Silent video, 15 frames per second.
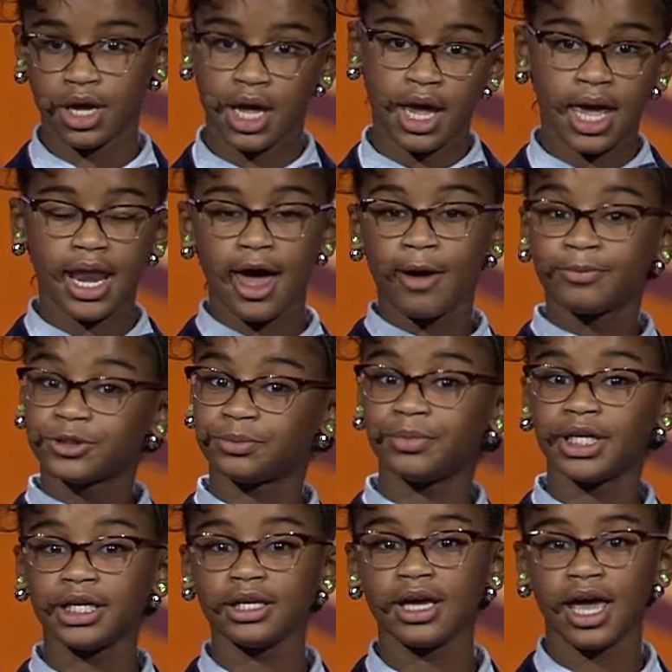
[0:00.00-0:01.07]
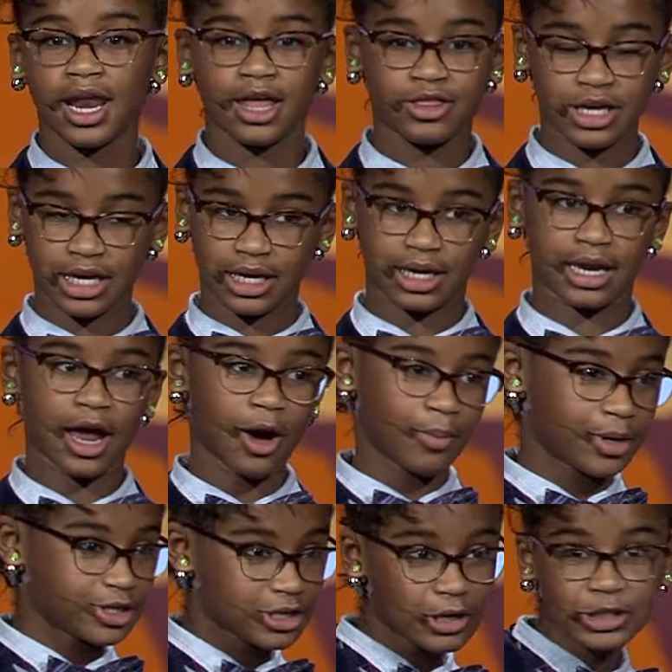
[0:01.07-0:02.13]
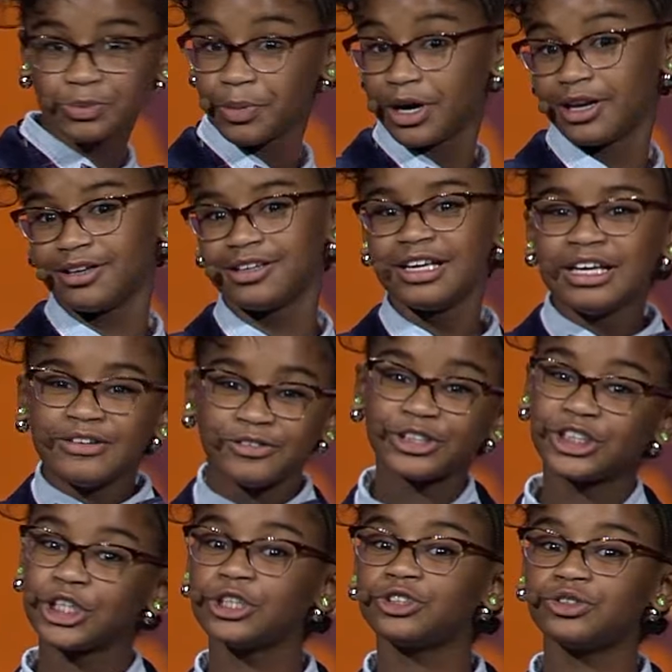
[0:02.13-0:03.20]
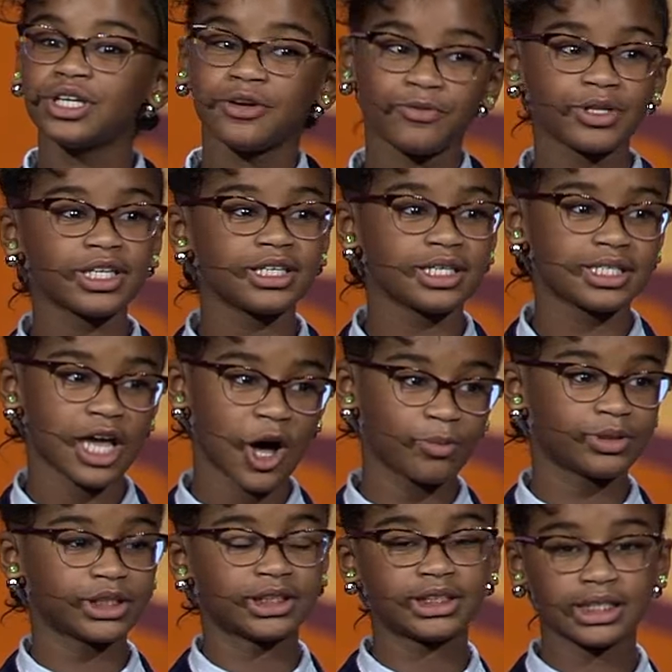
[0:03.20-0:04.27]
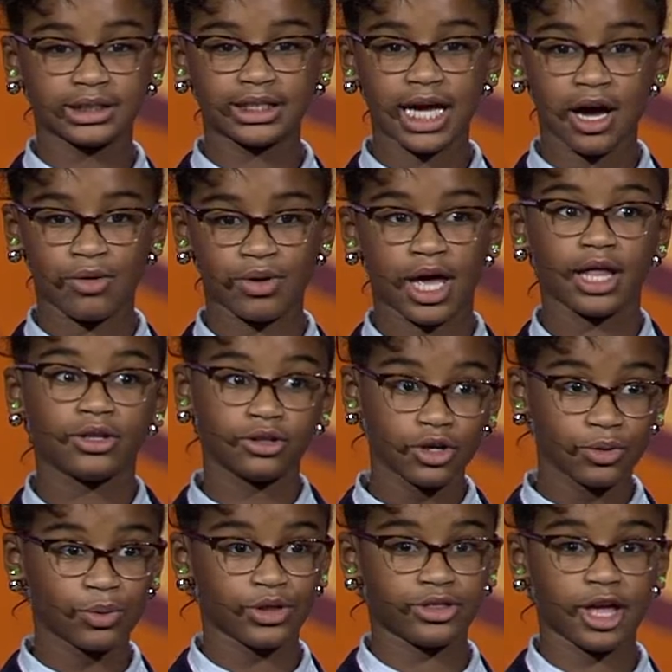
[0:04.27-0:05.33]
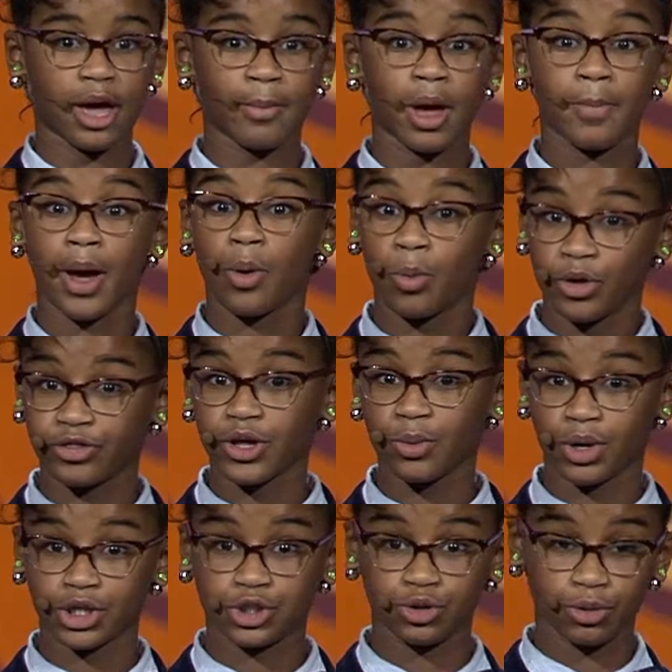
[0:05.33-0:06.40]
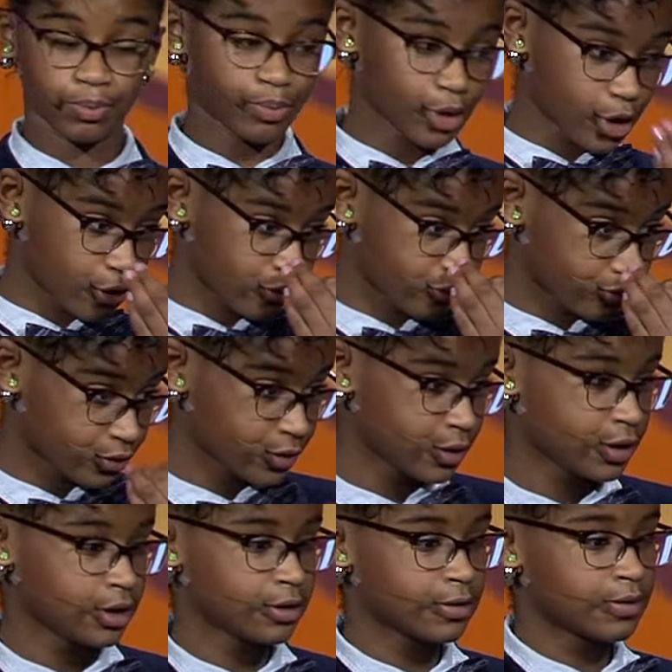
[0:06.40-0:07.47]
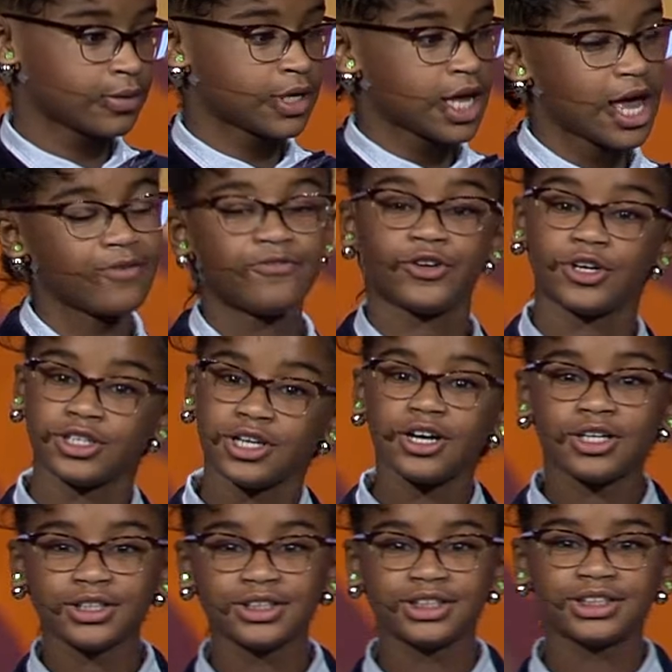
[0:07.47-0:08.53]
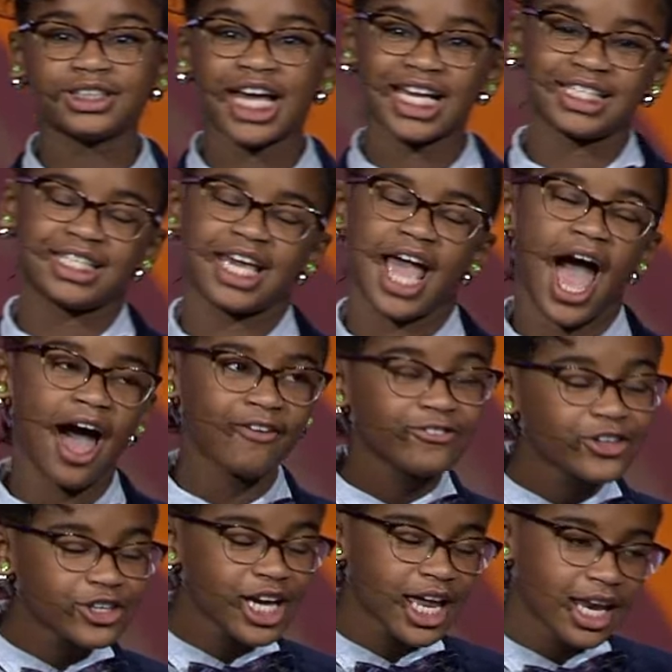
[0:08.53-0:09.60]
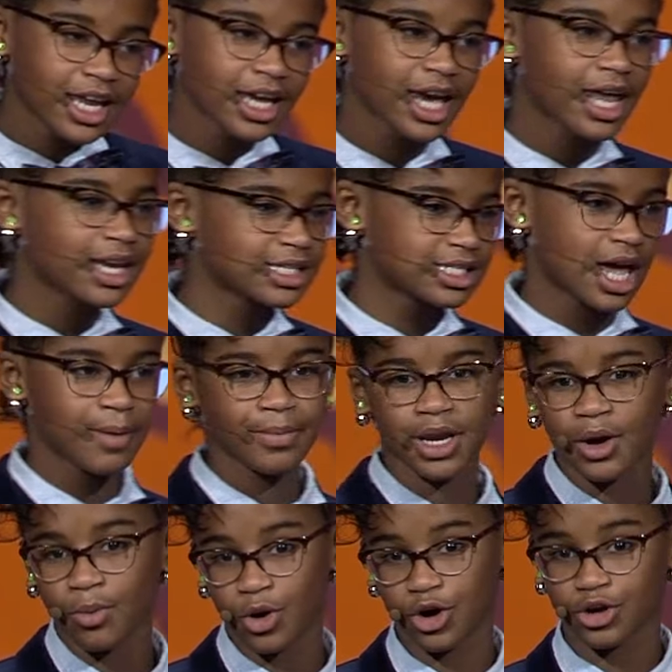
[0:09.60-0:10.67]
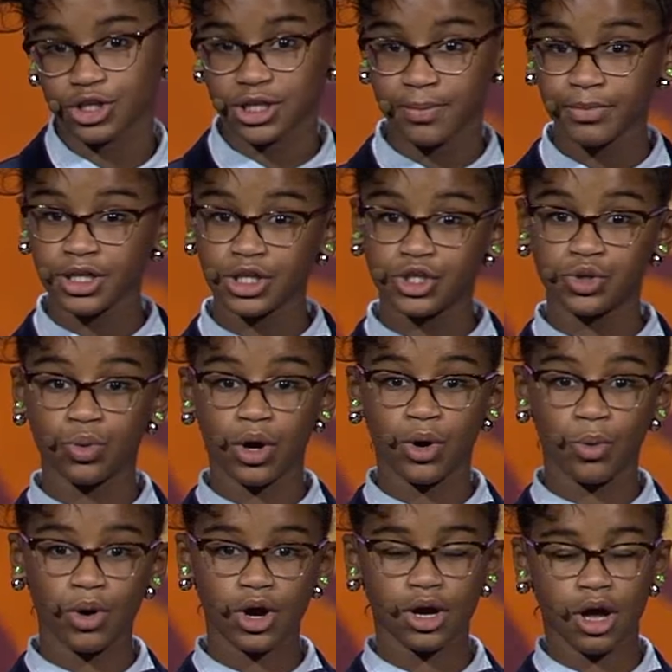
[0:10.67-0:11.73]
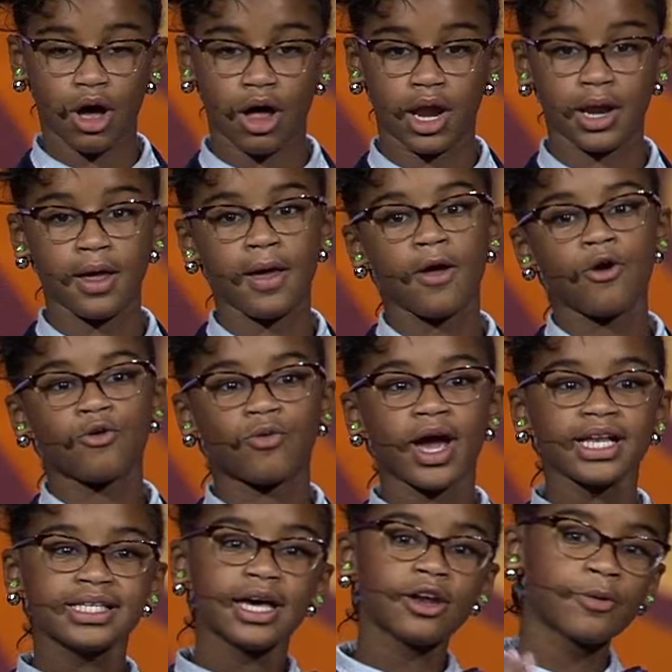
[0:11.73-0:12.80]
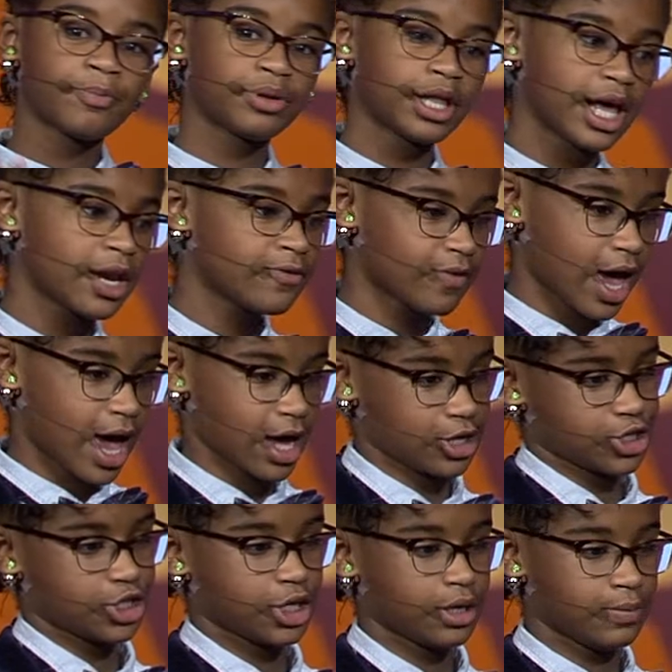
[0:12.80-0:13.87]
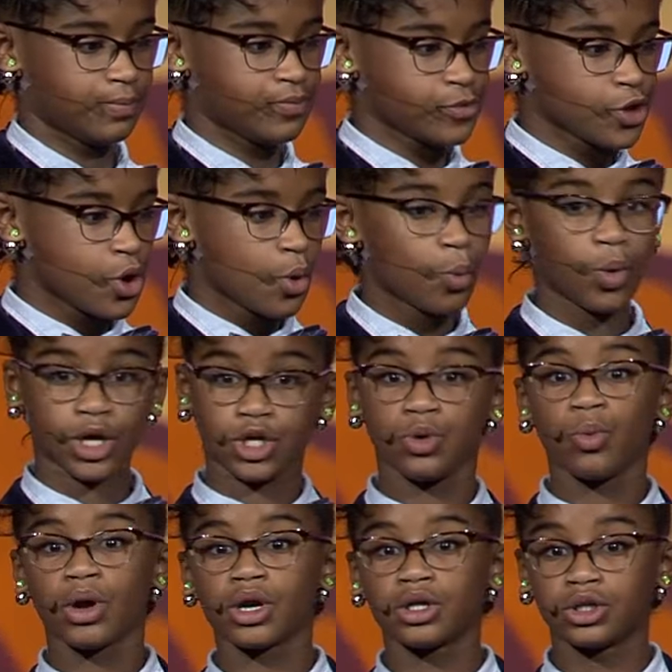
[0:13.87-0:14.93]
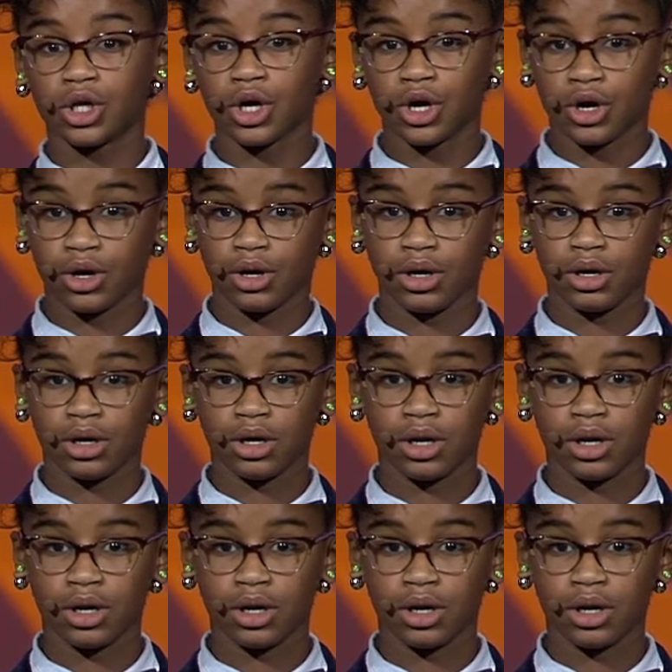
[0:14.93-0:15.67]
It helped me, and I think it can help adults, but for children, it really does help to sit down and look with them about what they want to improve. And for adults, I say after getting an assignment at work or something that you want to work on, write down a plan of action, what you want to learn,